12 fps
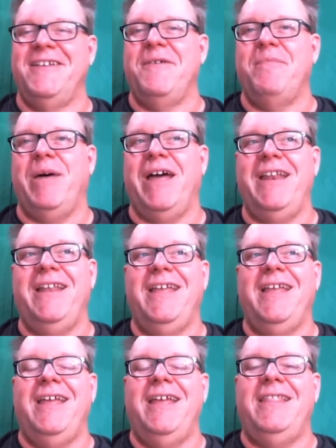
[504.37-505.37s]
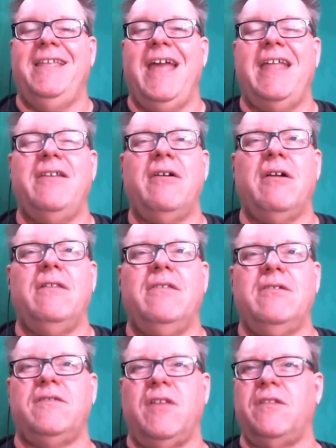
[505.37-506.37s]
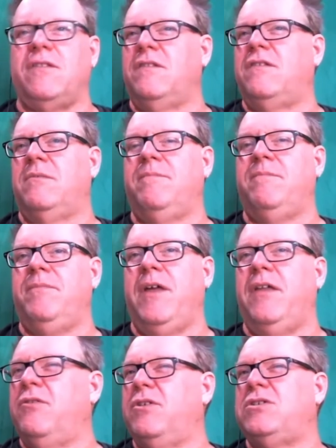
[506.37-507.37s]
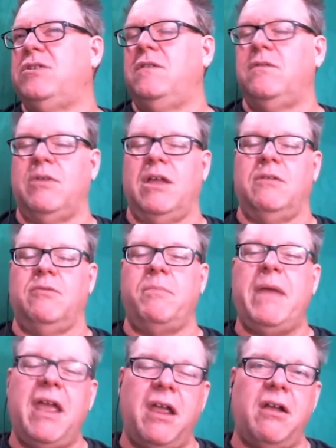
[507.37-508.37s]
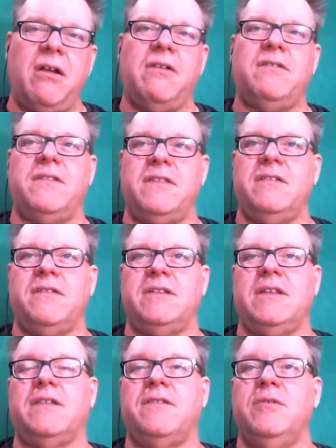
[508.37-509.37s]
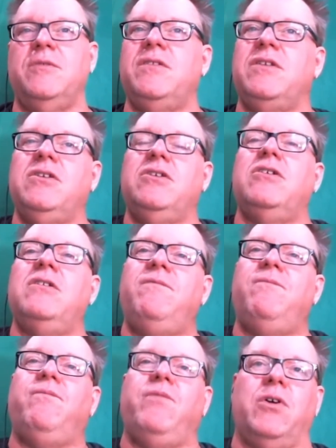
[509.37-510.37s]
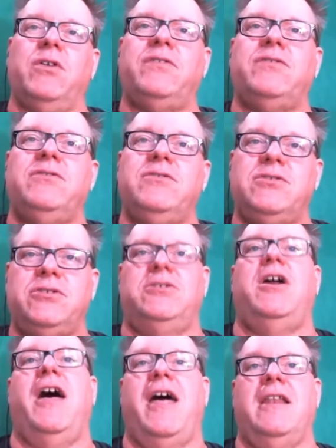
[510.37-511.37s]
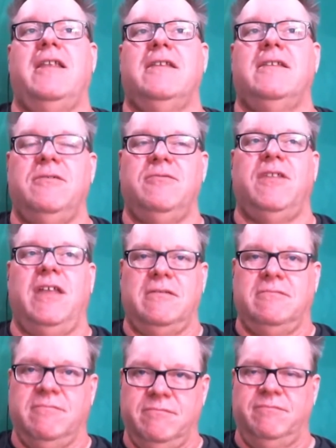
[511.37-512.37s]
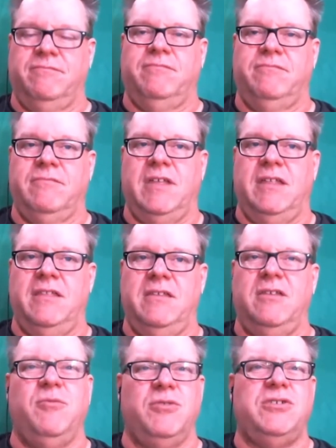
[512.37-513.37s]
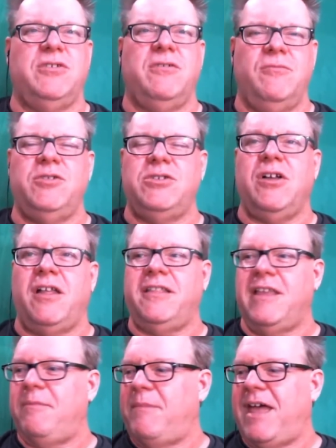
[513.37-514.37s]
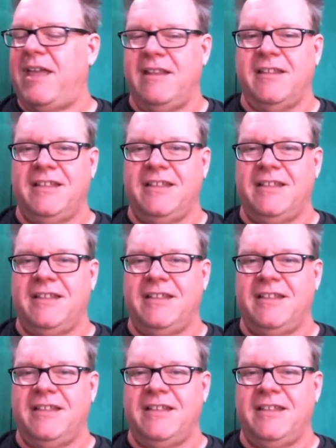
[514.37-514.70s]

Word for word: But, and there, there's also some other issues around repairs and things like that. So it was a good first shot. It was like, Would you would you call it that, Matt?